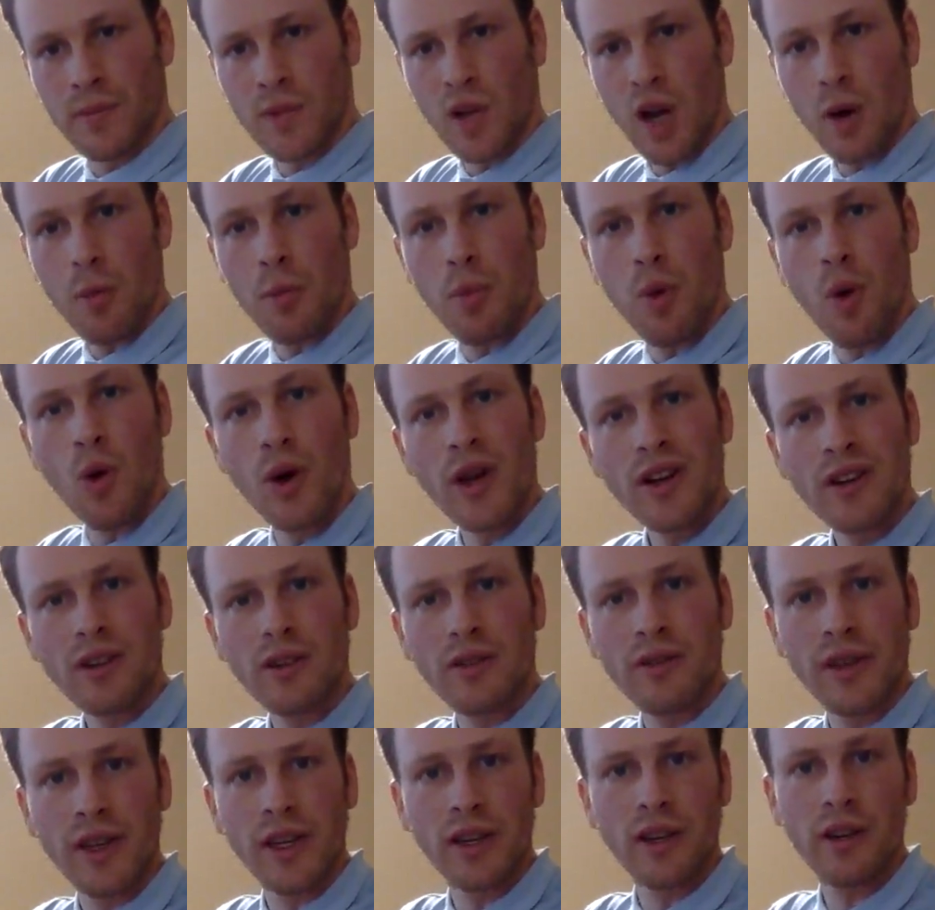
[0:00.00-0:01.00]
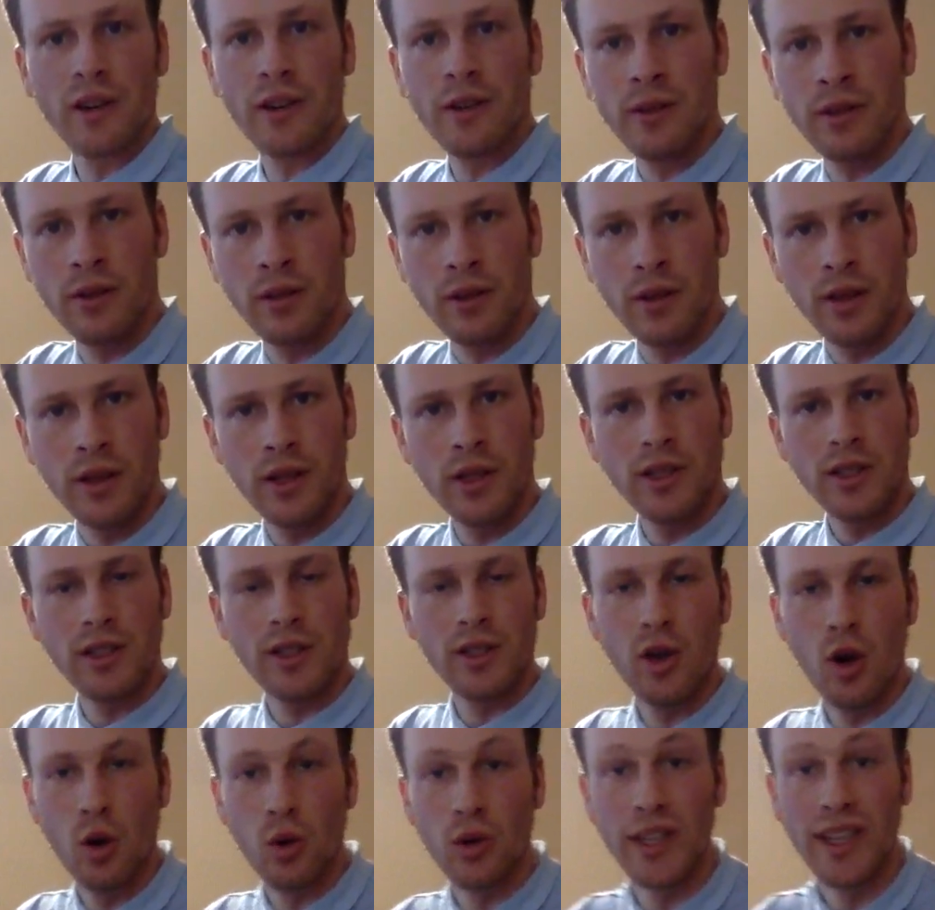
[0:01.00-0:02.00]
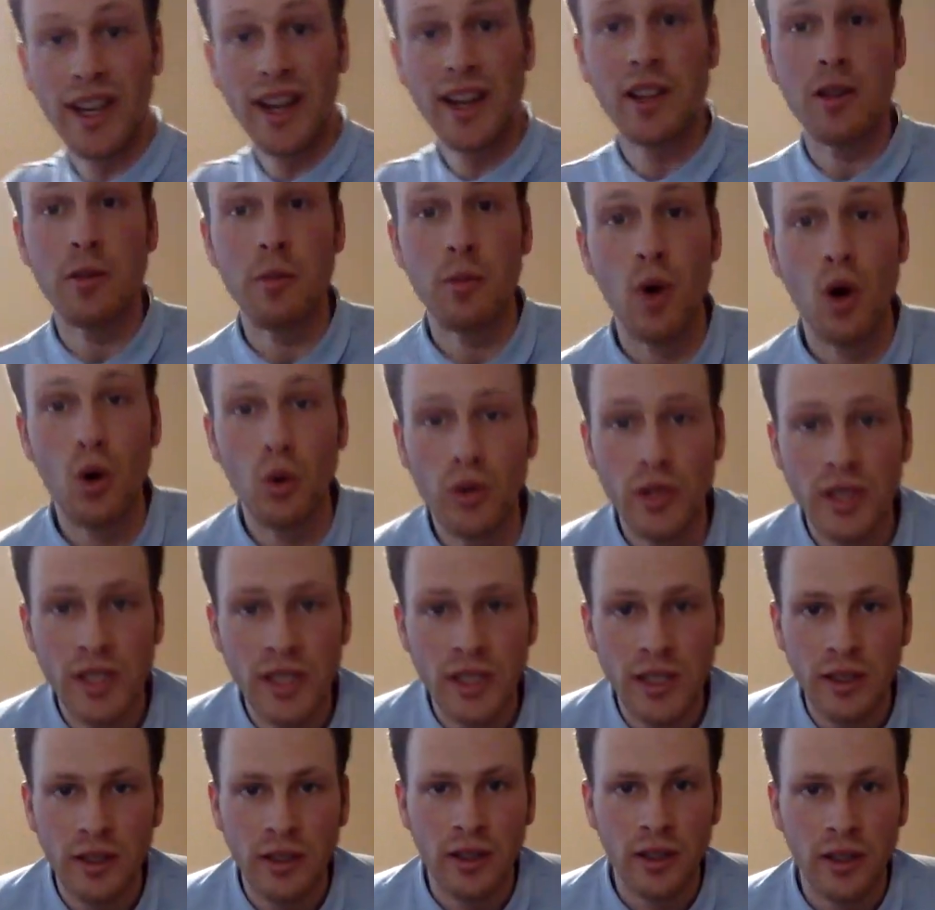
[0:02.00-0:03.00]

our pointer finger that's holding on the most.